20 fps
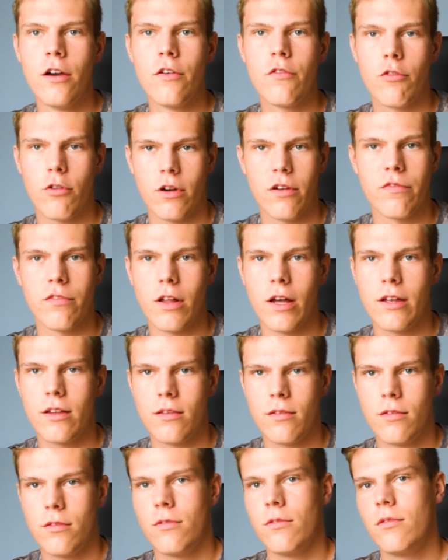for a
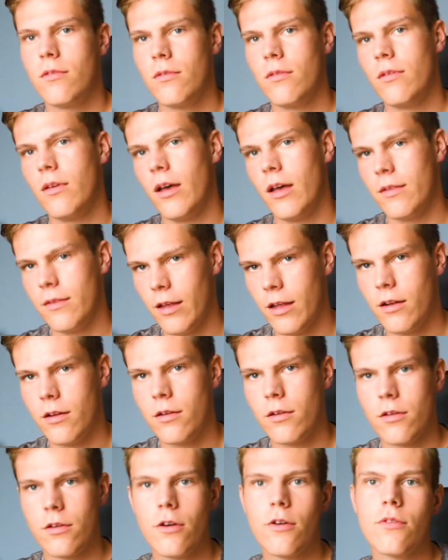flight, and
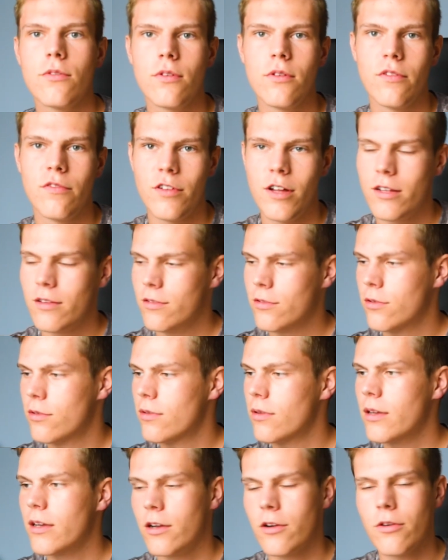then go to the flight
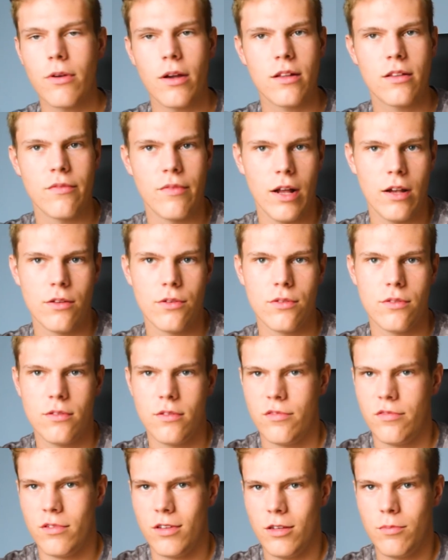school and correct the values
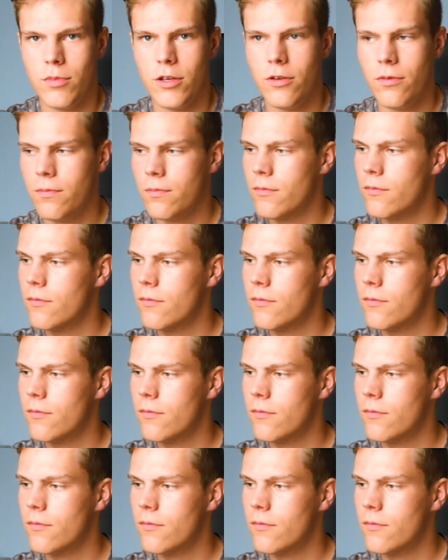if need be.